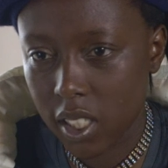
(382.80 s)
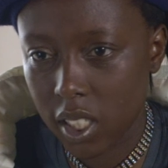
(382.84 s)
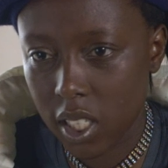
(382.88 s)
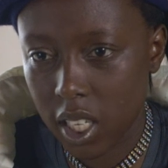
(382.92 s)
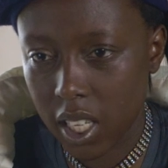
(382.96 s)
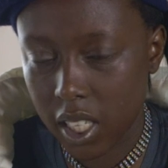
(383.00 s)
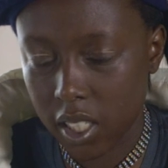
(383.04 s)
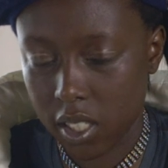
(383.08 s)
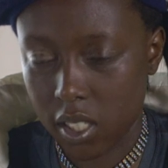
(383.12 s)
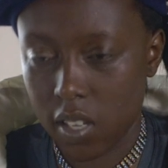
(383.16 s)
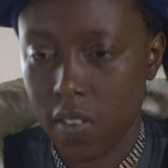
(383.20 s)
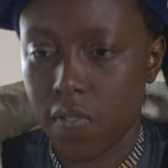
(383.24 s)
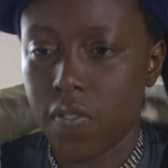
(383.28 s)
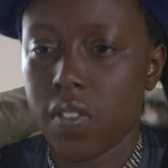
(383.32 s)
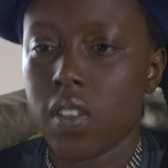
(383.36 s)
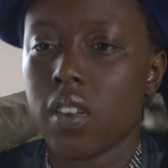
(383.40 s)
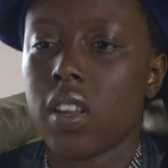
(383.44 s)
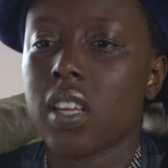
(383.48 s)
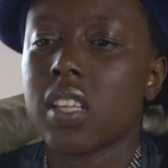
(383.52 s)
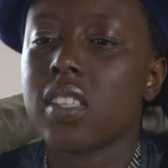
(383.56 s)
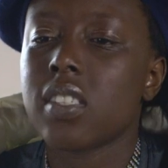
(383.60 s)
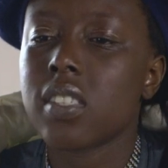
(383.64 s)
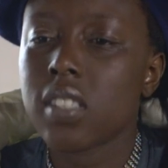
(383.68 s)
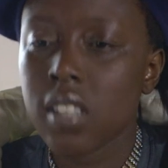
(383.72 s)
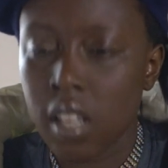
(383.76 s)
to like stuff that
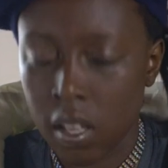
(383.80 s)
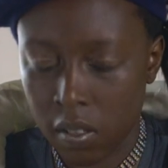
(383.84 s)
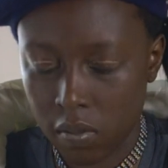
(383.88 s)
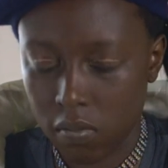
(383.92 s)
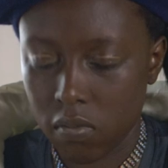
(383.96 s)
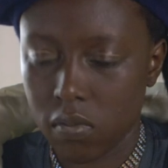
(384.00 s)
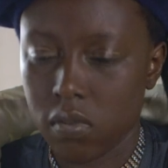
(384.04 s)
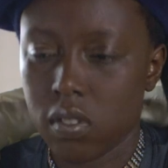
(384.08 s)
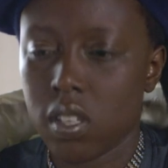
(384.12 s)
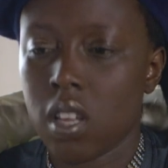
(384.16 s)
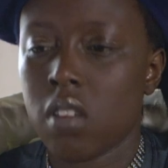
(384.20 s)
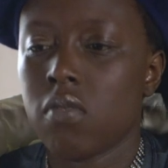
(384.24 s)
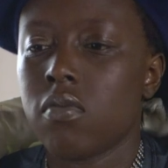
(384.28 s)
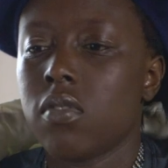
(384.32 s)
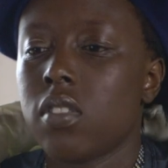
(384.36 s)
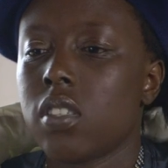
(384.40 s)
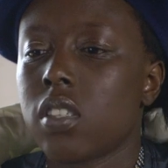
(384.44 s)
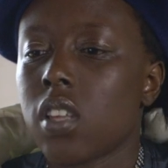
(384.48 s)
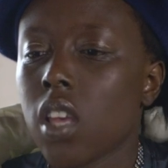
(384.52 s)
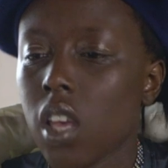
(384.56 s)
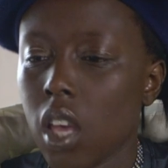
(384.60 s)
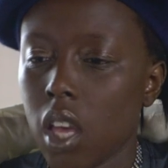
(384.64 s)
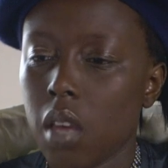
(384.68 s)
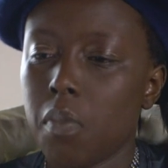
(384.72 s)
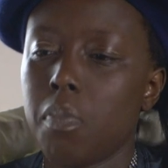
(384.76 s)
like
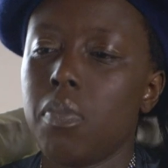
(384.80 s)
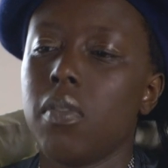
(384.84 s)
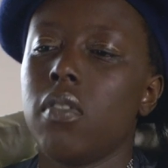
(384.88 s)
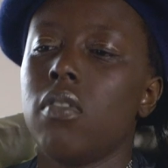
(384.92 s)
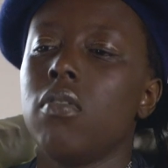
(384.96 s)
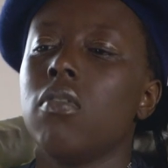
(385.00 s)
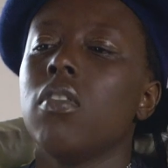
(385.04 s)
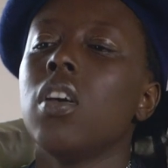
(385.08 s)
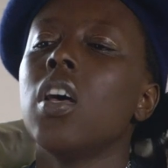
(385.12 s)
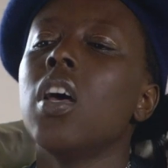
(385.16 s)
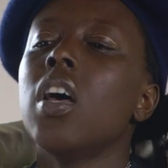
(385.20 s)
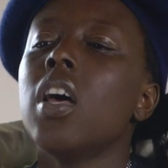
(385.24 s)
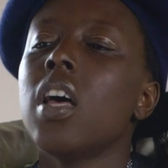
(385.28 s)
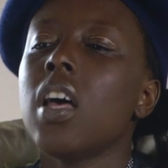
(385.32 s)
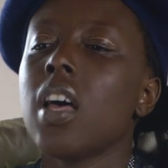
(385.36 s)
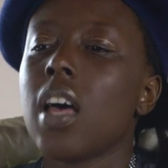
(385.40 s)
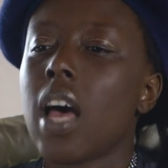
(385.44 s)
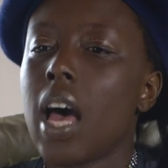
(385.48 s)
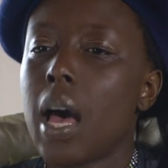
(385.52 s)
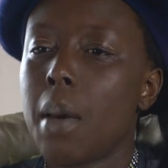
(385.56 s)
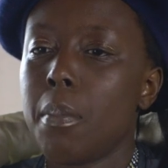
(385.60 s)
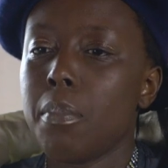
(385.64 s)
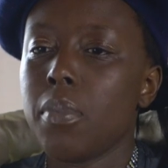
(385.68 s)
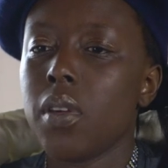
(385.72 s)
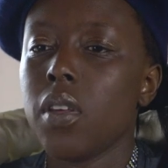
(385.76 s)
soundscape and
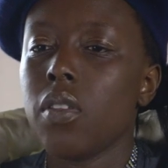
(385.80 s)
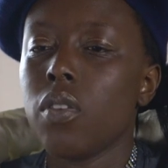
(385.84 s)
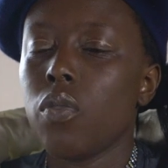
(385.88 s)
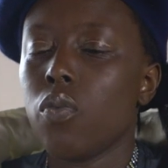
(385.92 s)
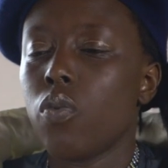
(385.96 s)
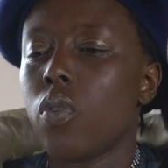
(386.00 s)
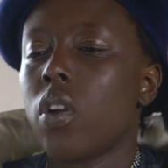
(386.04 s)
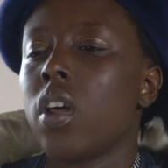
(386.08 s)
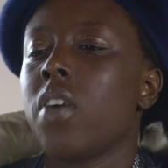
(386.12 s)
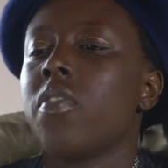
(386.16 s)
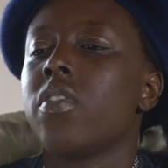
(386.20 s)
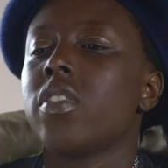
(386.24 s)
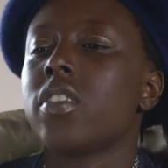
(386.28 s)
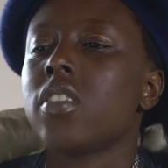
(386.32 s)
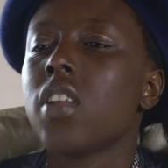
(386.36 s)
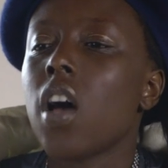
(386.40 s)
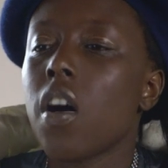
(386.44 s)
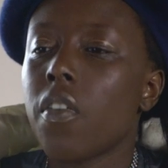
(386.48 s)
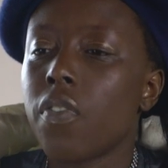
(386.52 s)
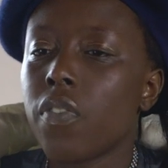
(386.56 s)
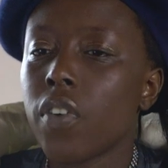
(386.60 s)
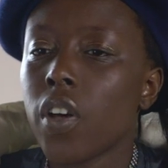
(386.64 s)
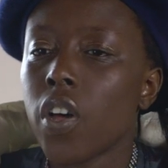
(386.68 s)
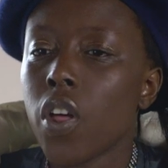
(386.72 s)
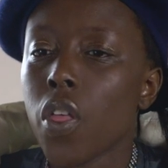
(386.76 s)
ambient or whatever
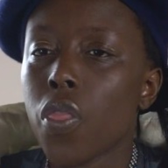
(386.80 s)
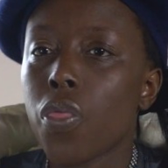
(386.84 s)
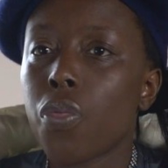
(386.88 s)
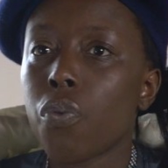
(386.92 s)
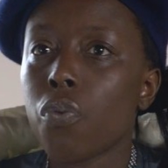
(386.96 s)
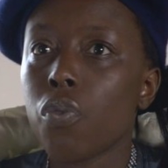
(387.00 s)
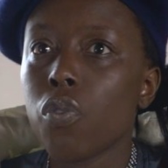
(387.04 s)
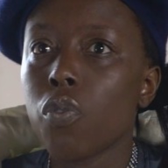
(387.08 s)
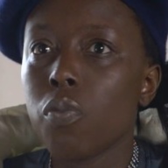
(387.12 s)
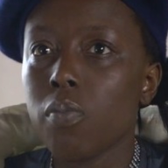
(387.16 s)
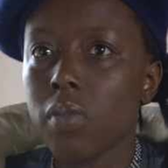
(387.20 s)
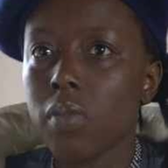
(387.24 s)
stuff through